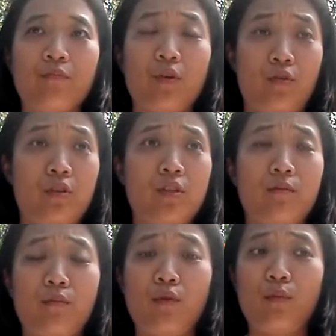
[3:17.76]
Because
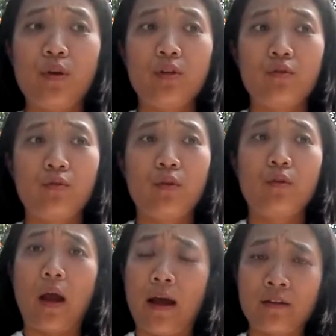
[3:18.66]
the moment you
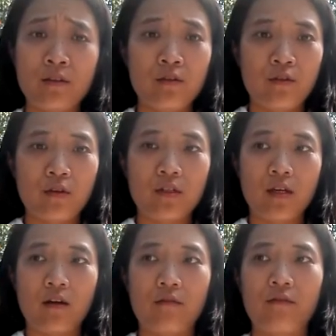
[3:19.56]
answer to
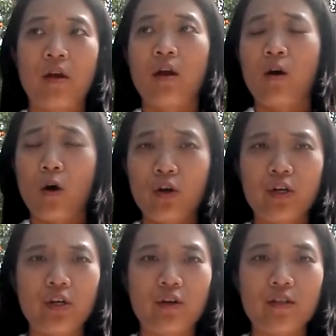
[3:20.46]
yourself,
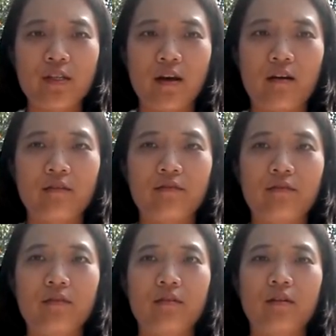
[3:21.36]
honor yourself,
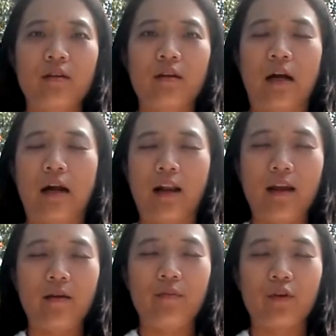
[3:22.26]

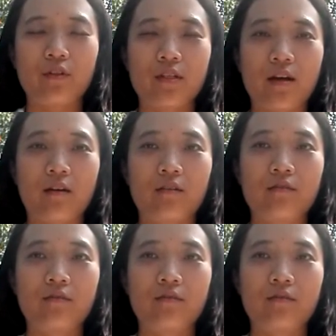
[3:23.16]
claim yourself,